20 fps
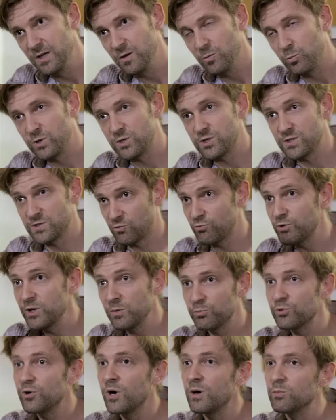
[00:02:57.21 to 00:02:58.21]
which is a real
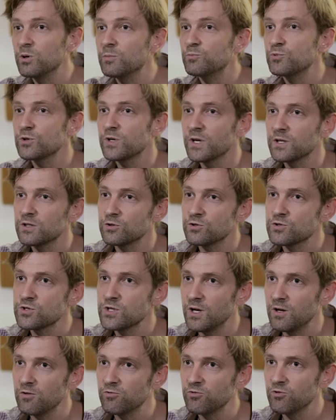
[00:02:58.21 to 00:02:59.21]
problem to get
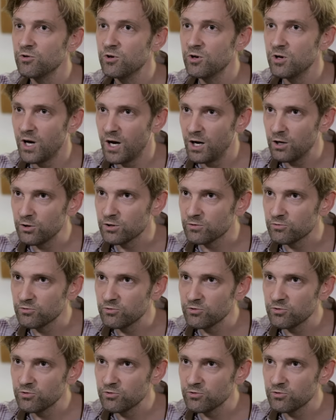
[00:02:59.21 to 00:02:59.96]
yourself out of.